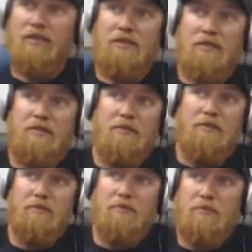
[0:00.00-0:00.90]

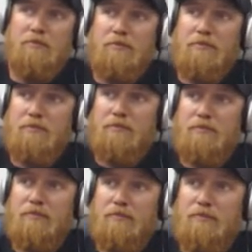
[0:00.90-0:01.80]

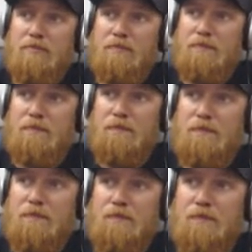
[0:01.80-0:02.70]

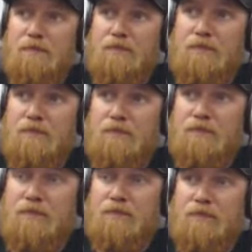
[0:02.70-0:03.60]

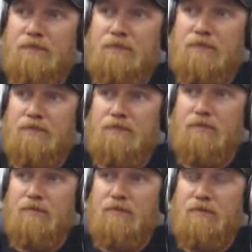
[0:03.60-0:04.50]

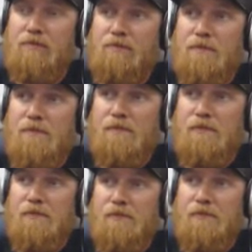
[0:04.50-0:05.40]

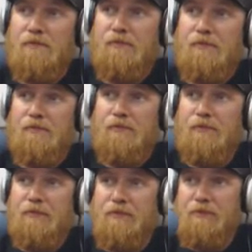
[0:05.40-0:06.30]

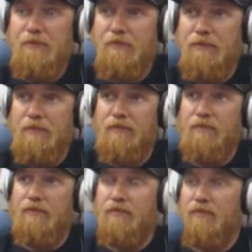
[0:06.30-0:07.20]
This person isn't speaking.